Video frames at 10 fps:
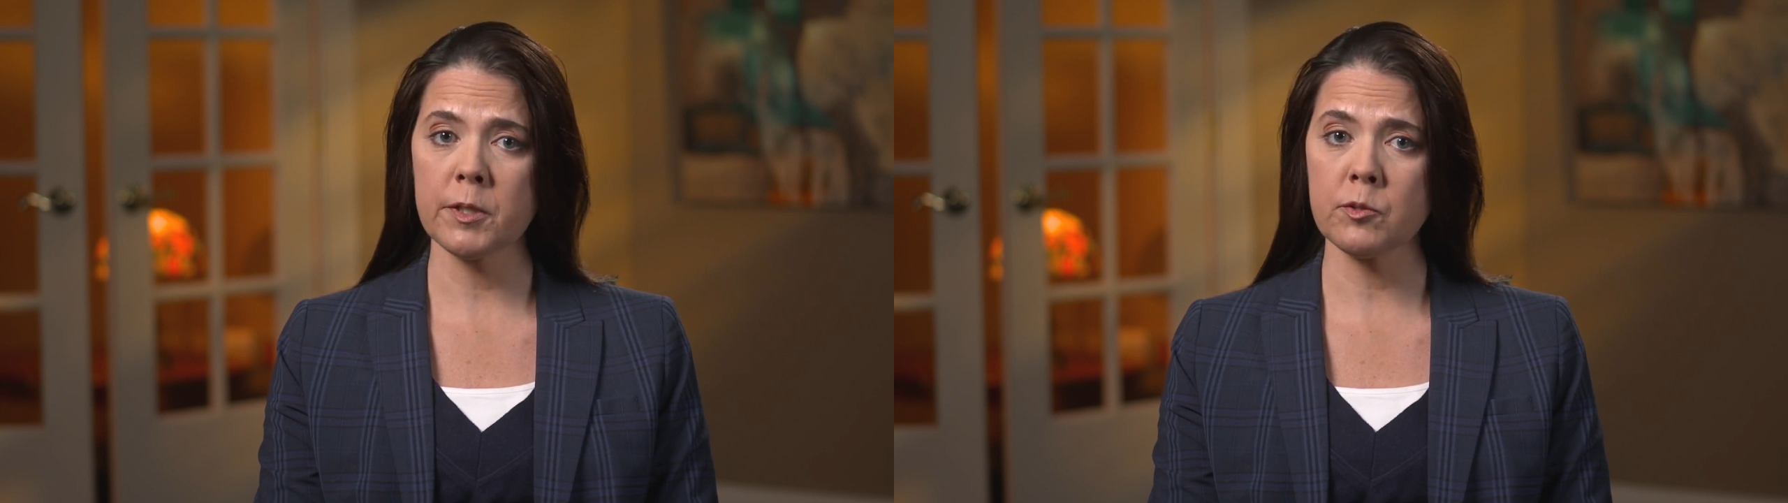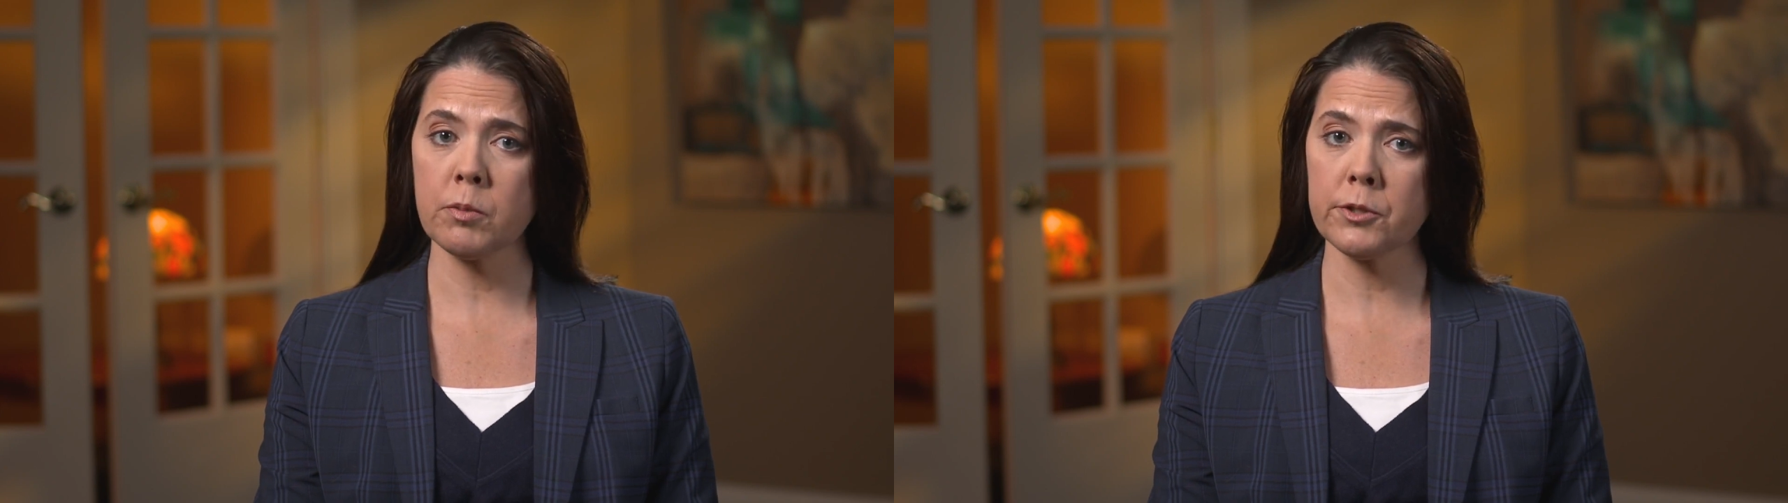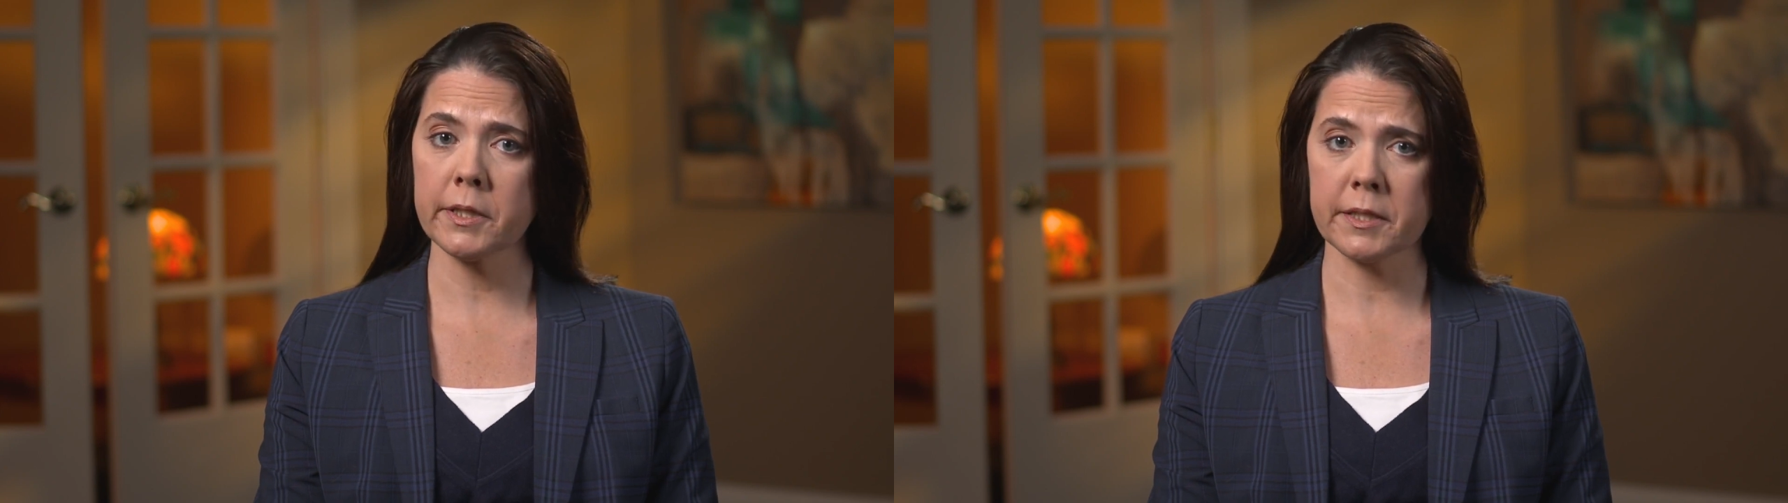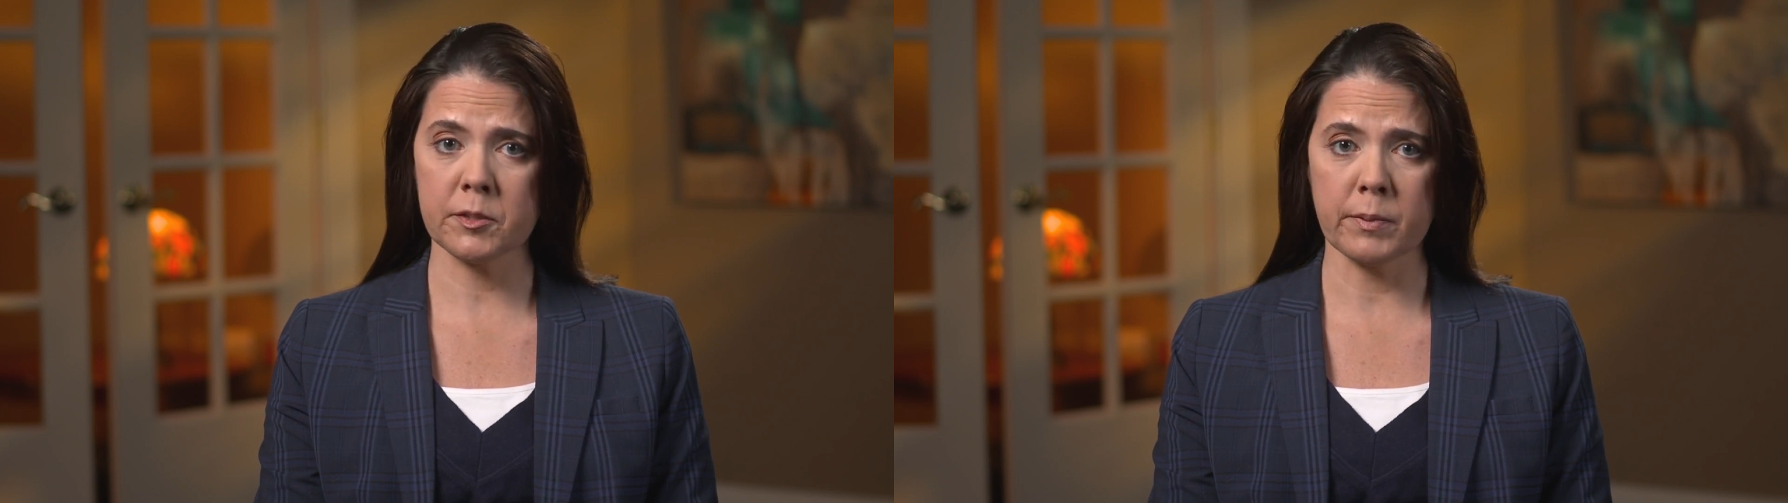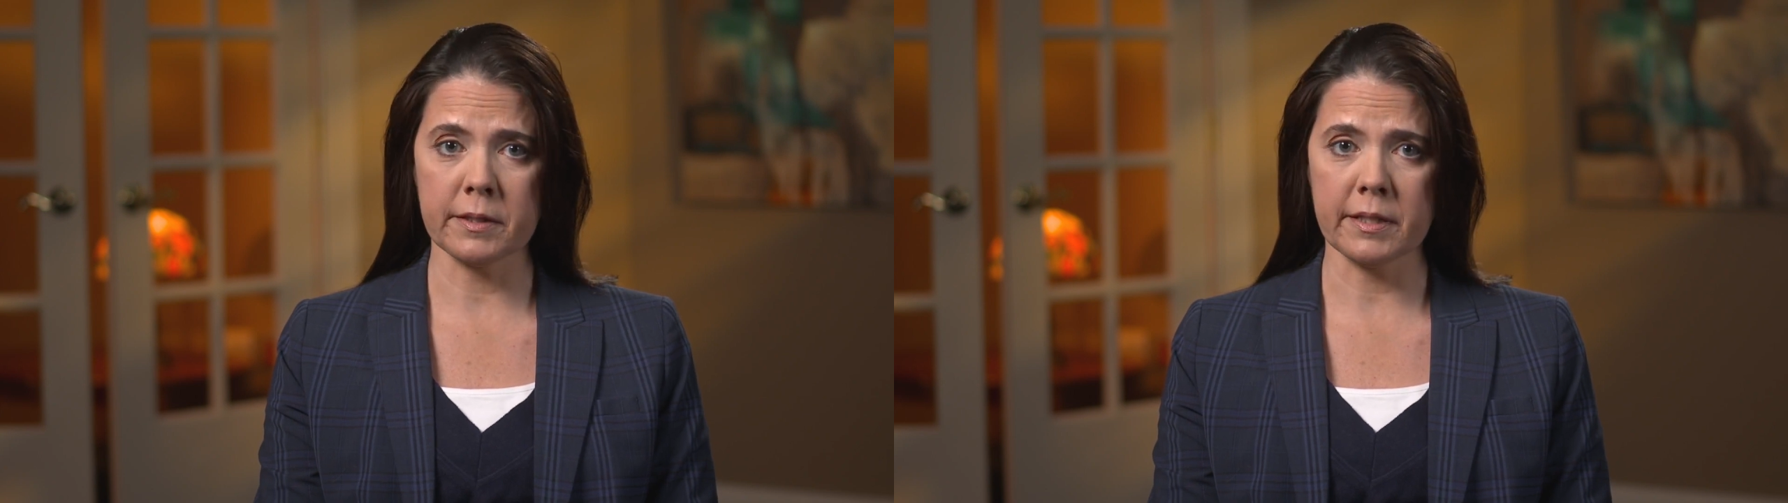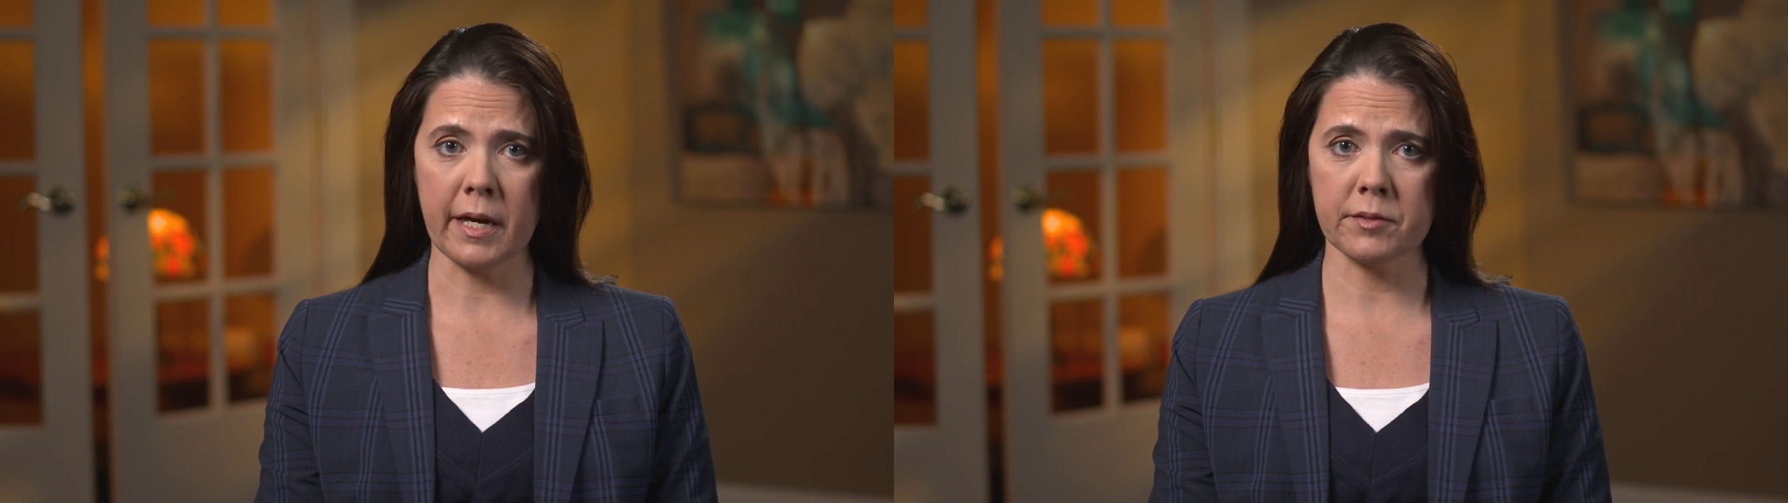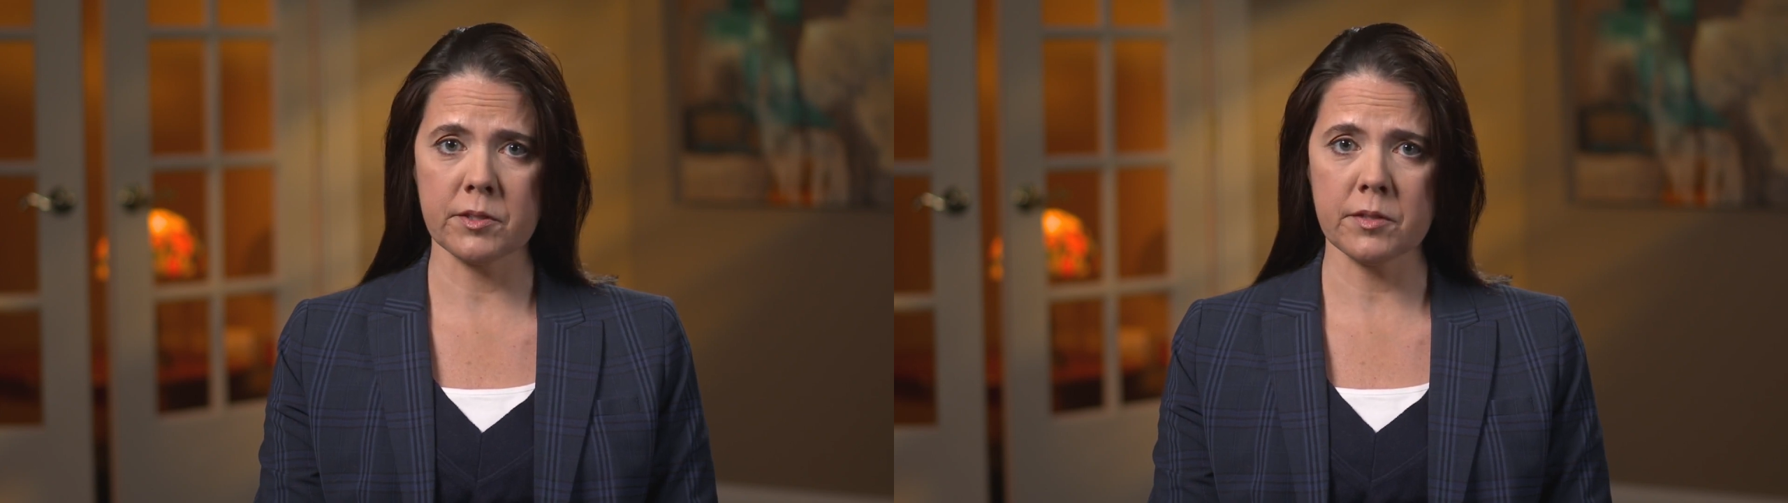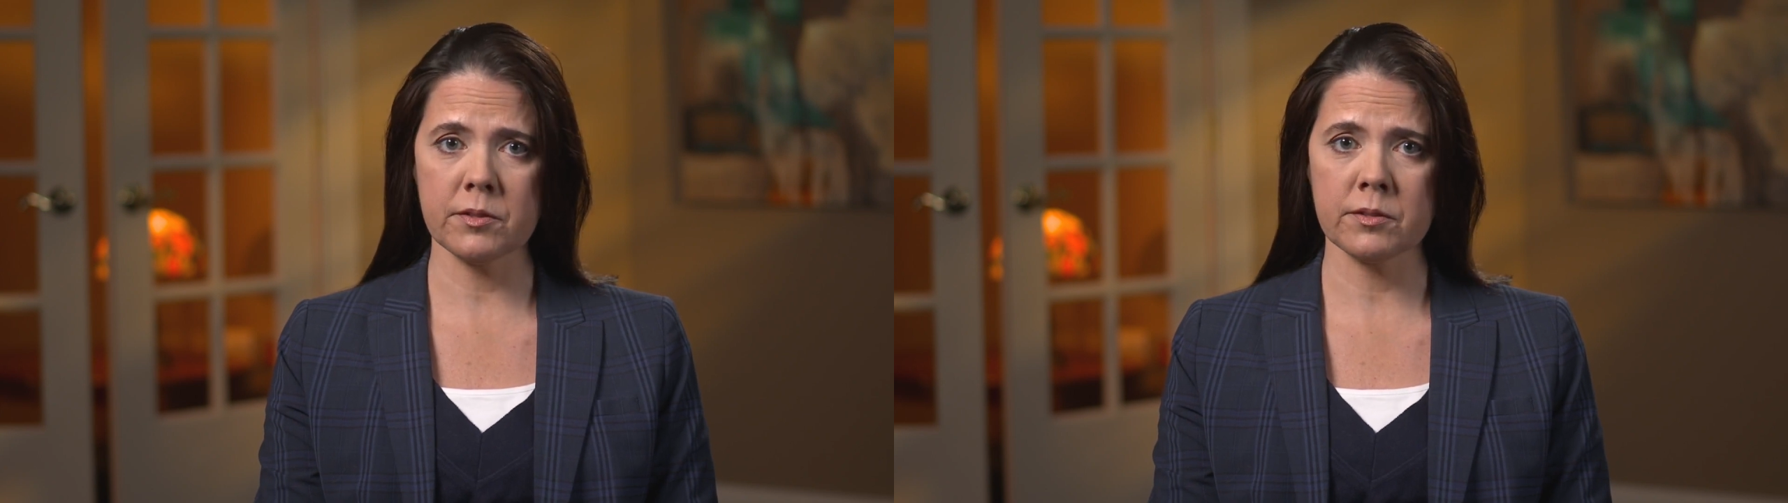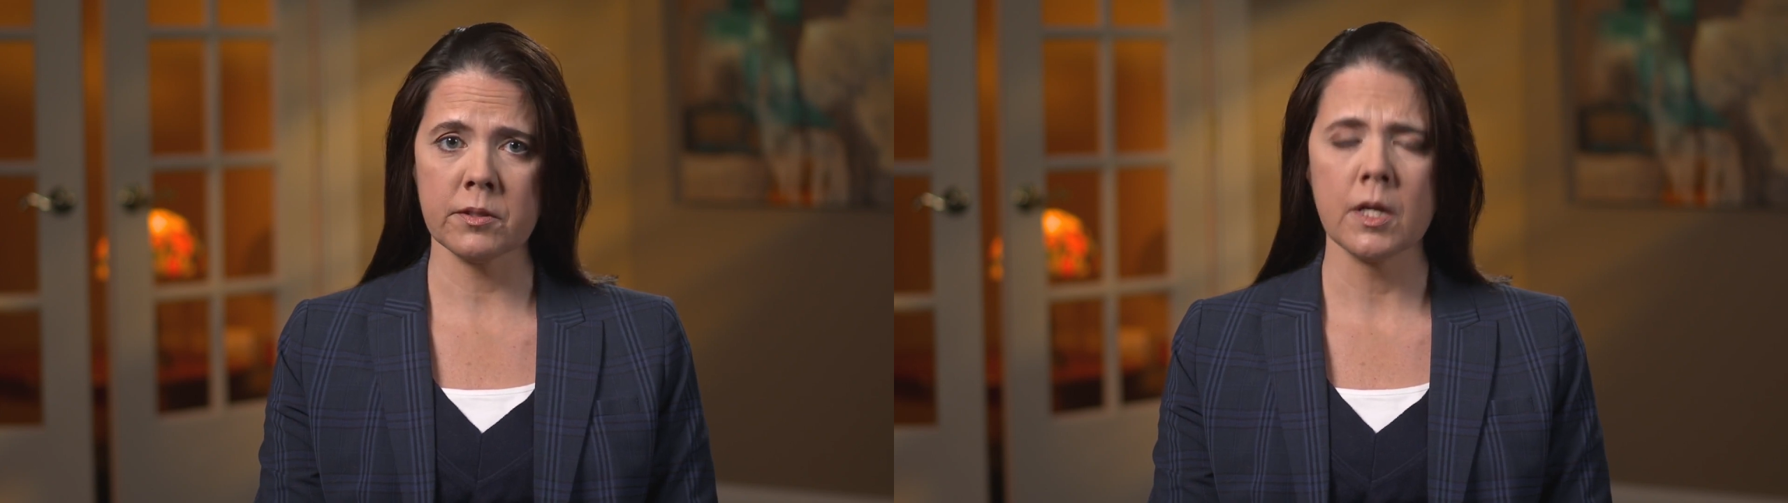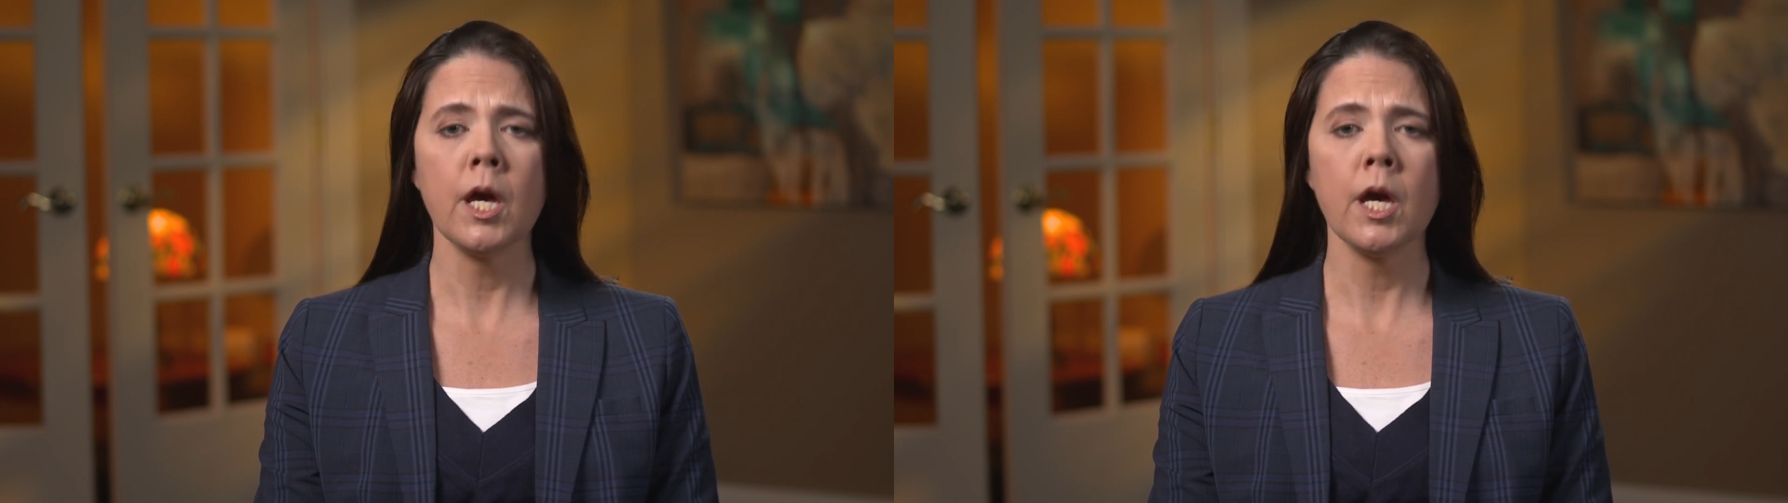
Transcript: exploring expanded access,